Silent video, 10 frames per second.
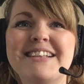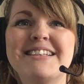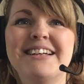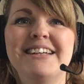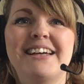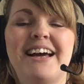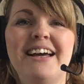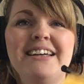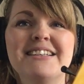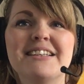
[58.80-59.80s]
done,
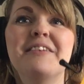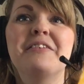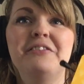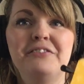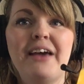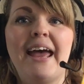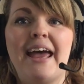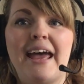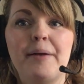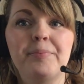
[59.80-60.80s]
guys.
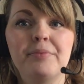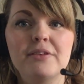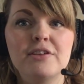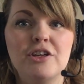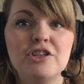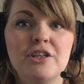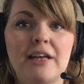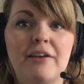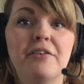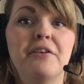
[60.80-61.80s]
Fair. So you should
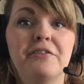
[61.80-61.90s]
have